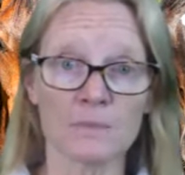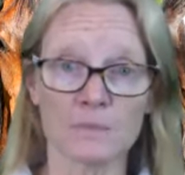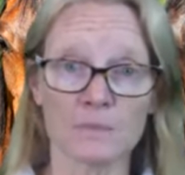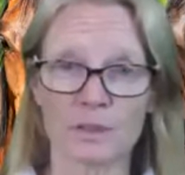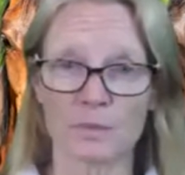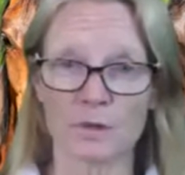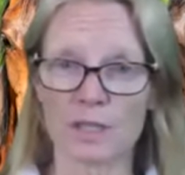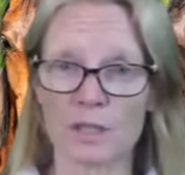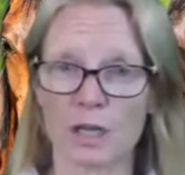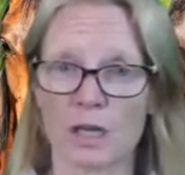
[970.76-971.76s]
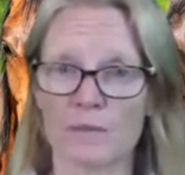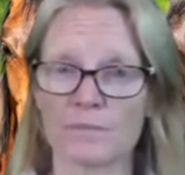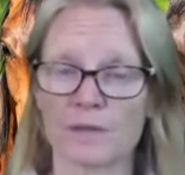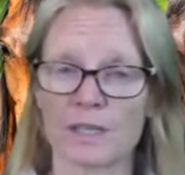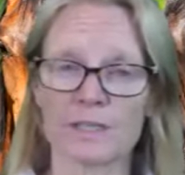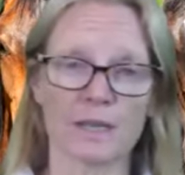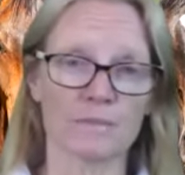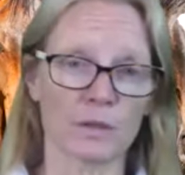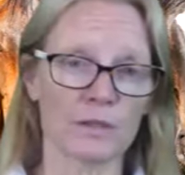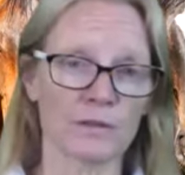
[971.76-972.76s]
but the pressure is our
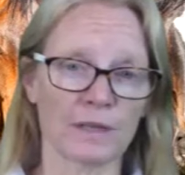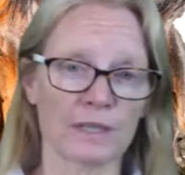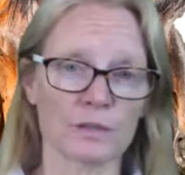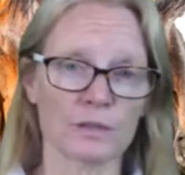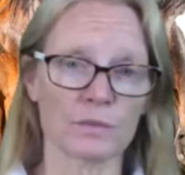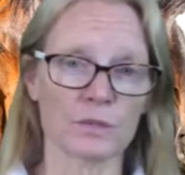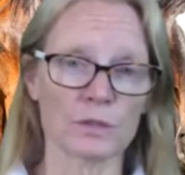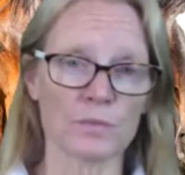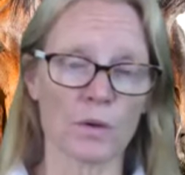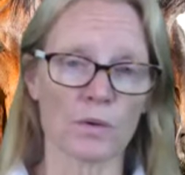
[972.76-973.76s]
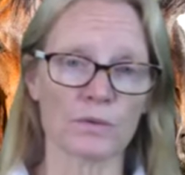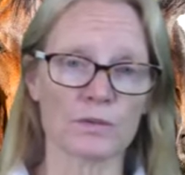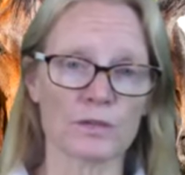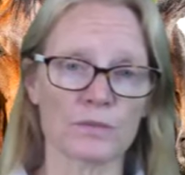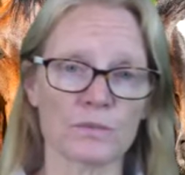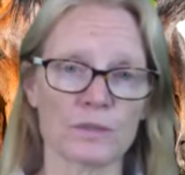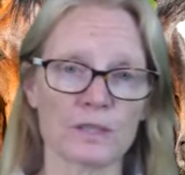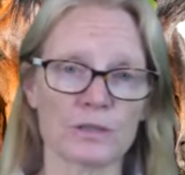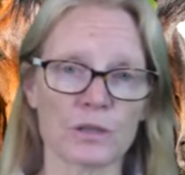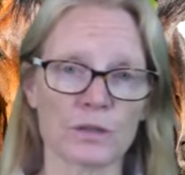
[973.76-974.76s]
motivator to respond. So we
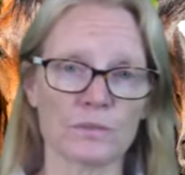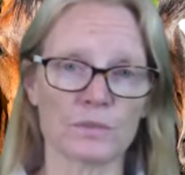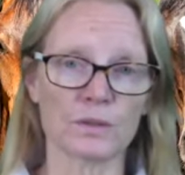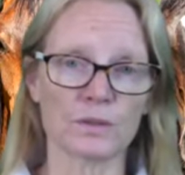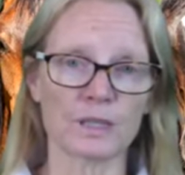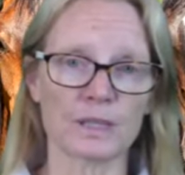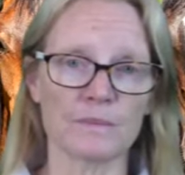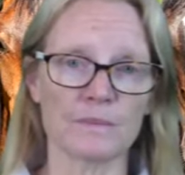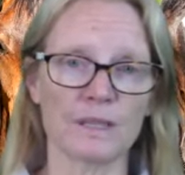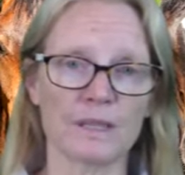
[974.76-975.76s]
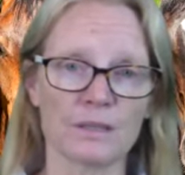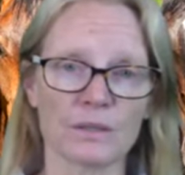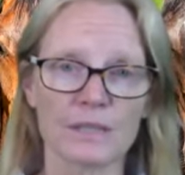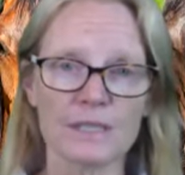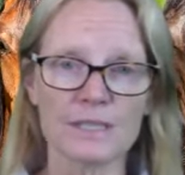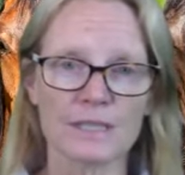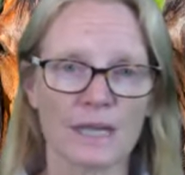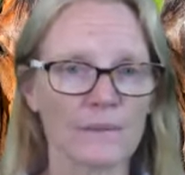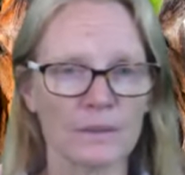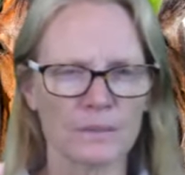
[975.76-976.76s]
don't want to keep increasing
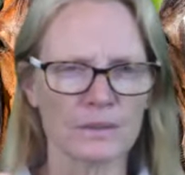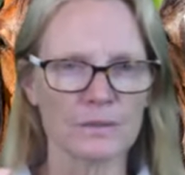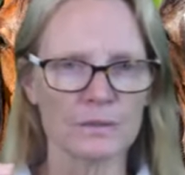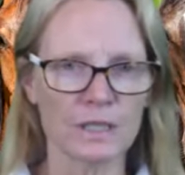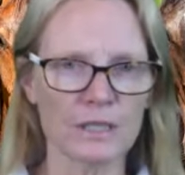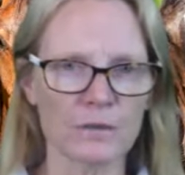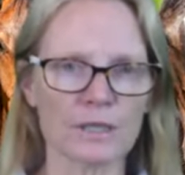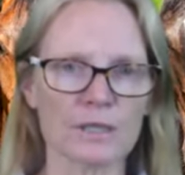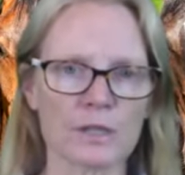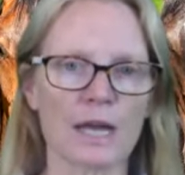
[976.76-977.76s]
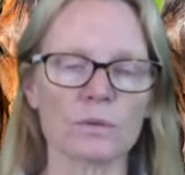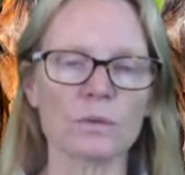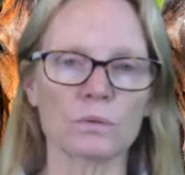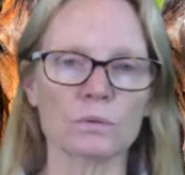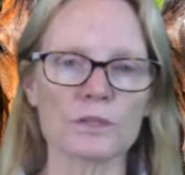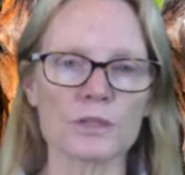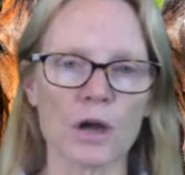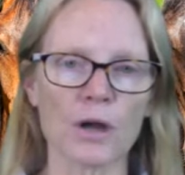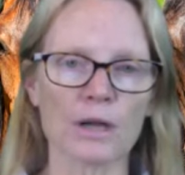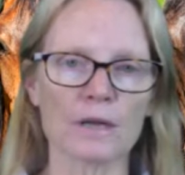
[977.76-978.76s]
that. We want to decrease that all the
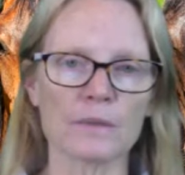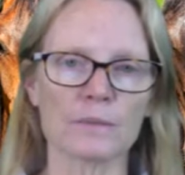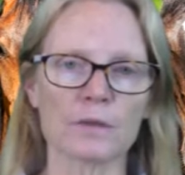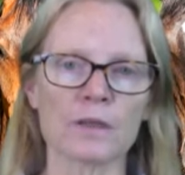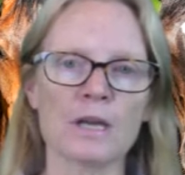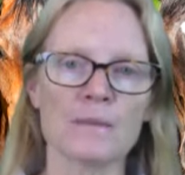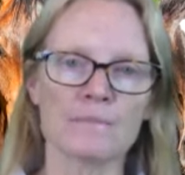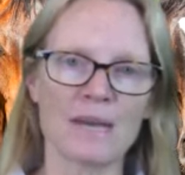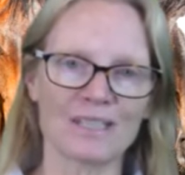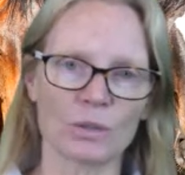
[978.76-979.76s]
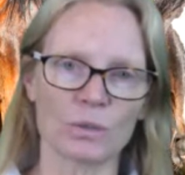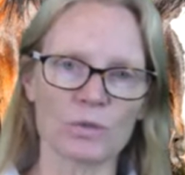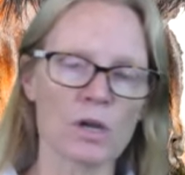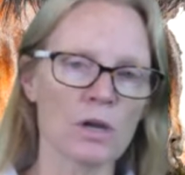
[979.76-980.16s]
time. We want to make the horse